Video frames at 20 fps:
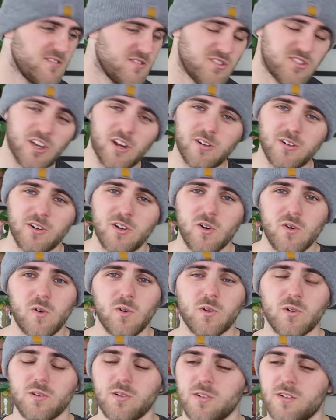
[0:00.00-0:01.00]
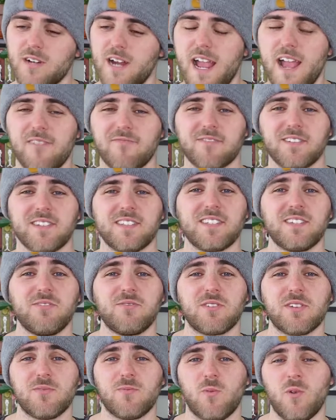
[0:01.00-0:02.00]
dark horror, everything
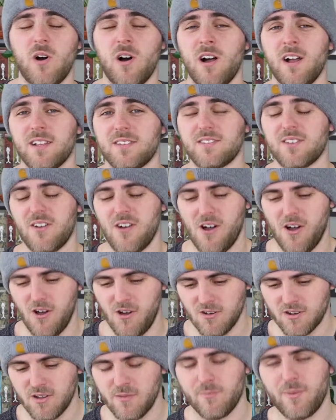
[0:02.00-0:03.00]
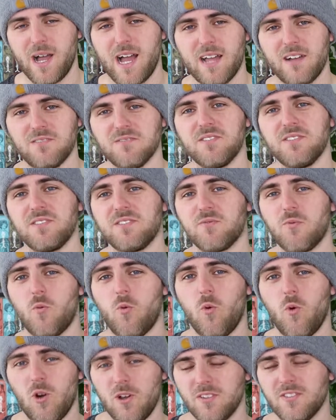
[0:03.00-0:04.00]
you could want, all compiled into
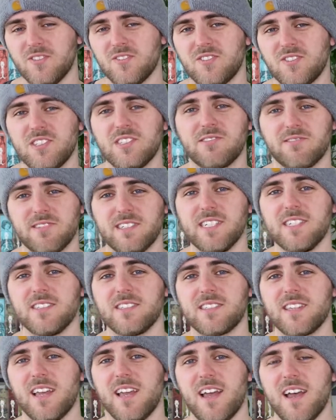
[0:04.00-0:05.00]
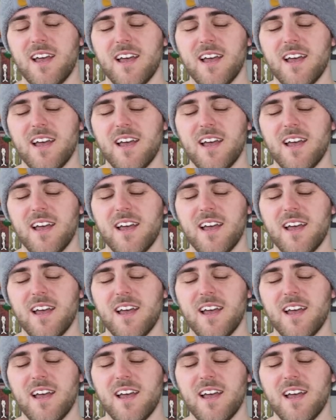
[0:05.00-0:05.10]
one series.